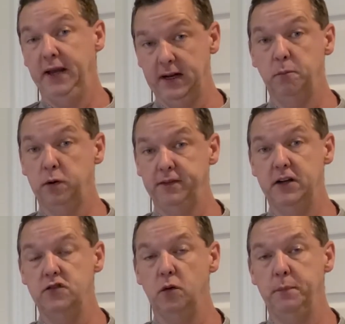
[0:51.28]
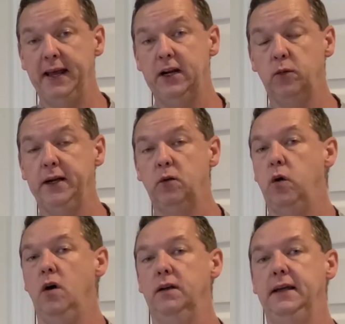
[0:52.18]
professional bakery
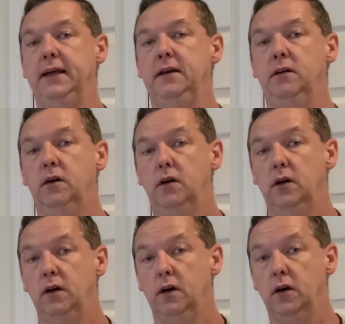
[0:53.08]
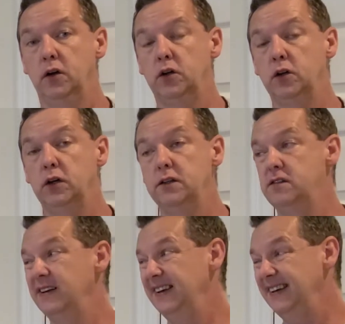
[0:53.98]
quality
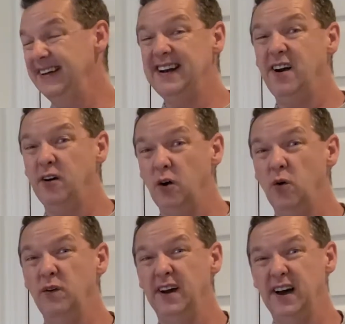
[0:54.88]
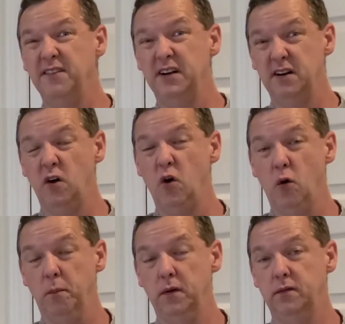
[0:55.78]
goods in our own oven at
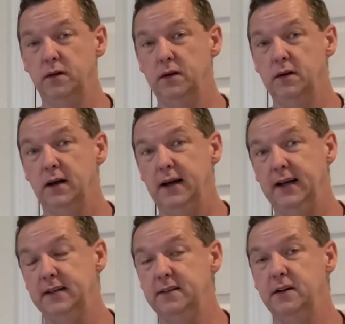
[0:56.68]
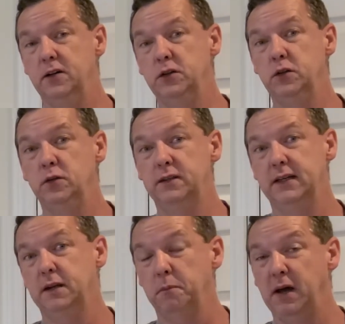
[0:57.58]
home. I can tell you
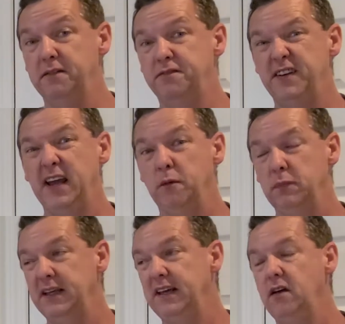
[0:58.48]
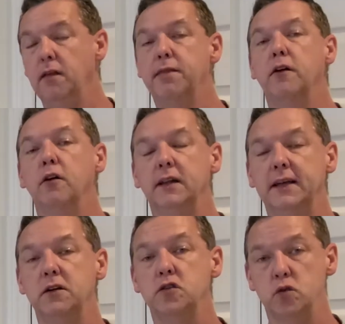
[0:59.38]
that my family thoroughly
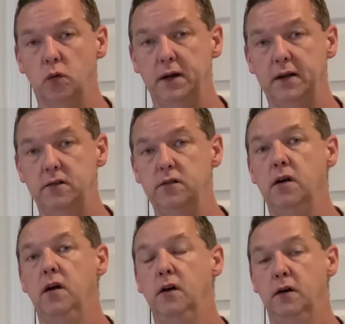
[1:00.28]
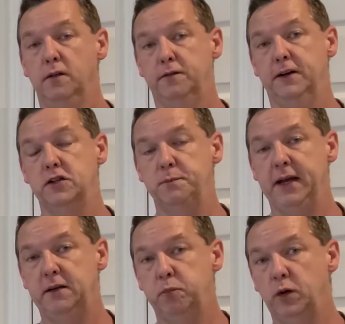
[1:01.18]
enjoys fresh
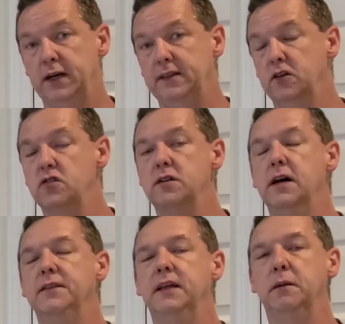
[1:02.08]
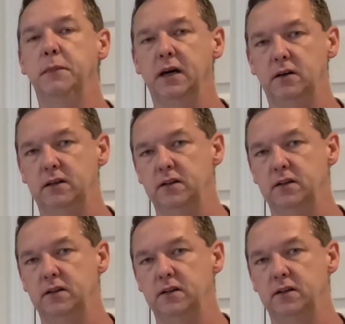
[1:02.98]
baked bread. There's nothing better than the